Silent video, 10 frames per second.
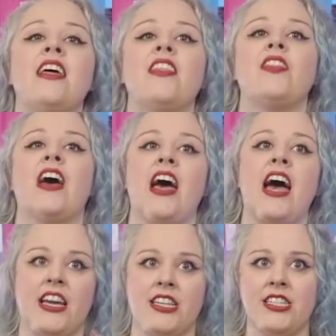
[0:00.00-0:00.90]
that
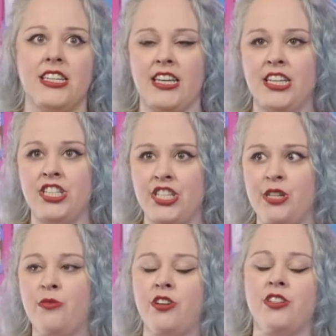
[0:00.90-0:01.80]
actually she
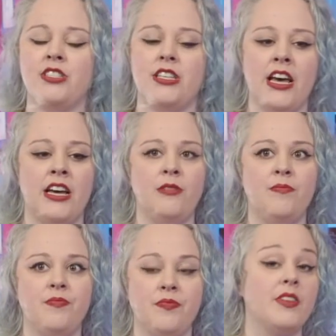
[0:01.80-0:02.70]
was
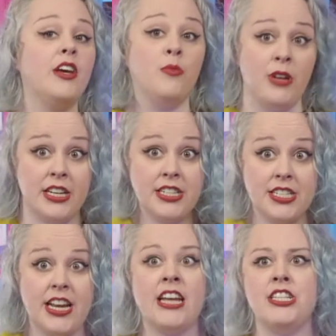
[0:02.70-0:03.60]
a witch,
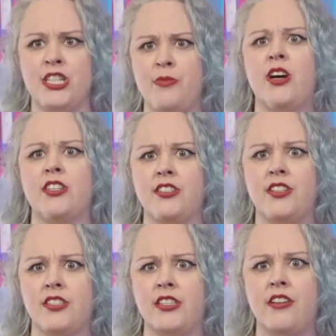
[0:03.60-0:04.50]
and she martyred
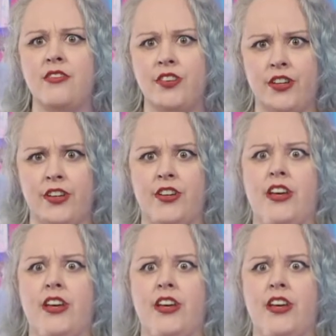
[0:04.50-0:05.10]
herself for her